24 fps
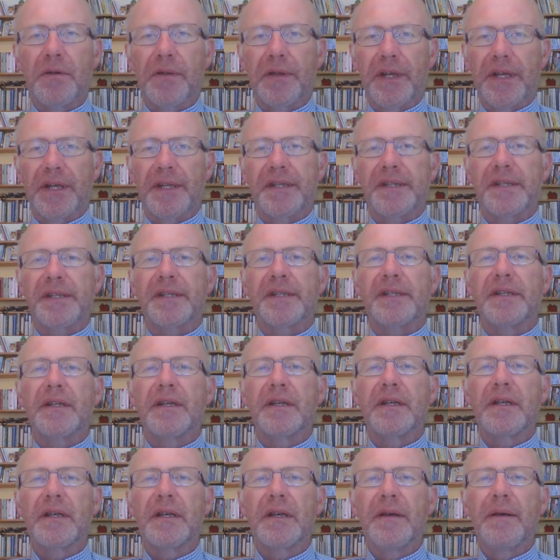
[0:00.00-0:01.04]
this.
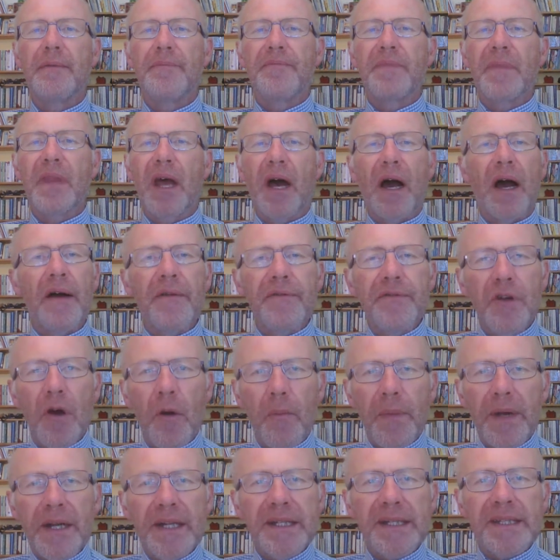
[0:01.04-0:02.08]
"I've
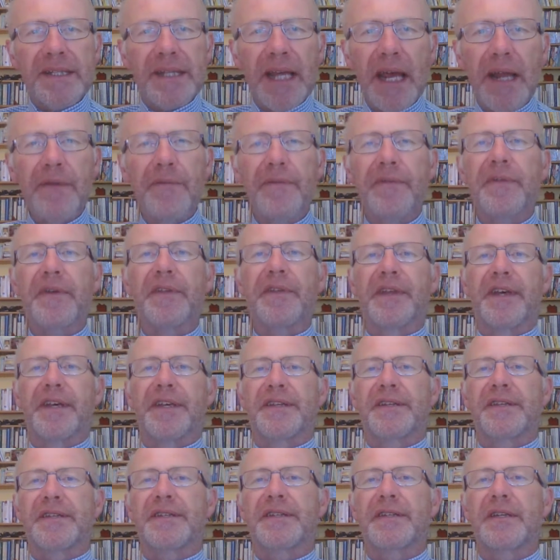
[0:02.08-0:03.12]
not been sent for
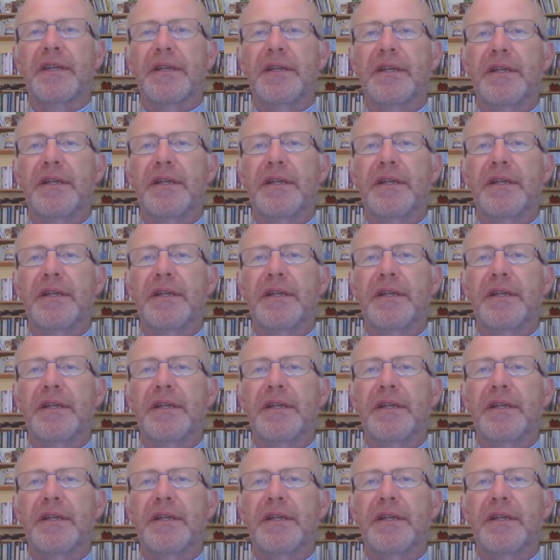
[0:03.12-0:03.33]
this,"